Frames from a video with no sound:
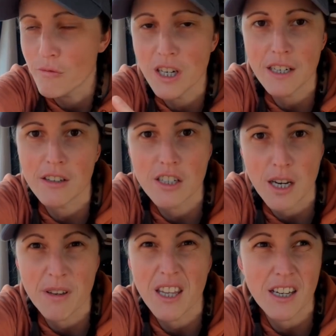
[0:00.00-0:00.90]
Really nice
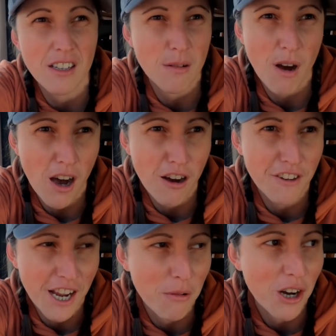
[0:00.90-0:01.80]
chap in there, because I'm
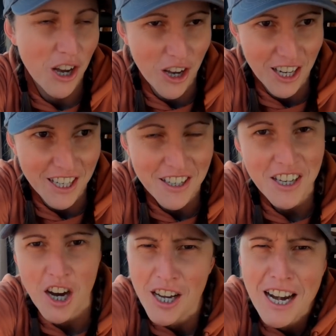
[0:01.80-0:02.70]
half an hour early.
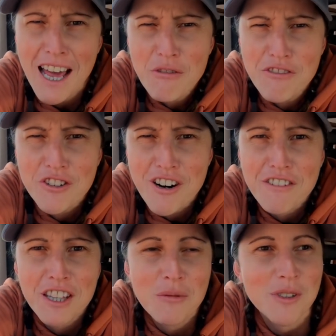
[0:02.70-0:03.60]
I'd allowed for
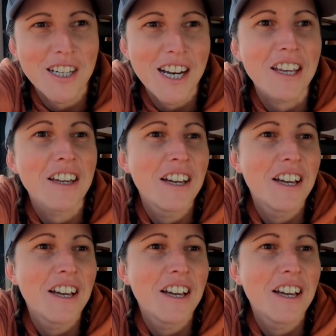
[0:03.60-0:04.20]
traffic, there wasn't any.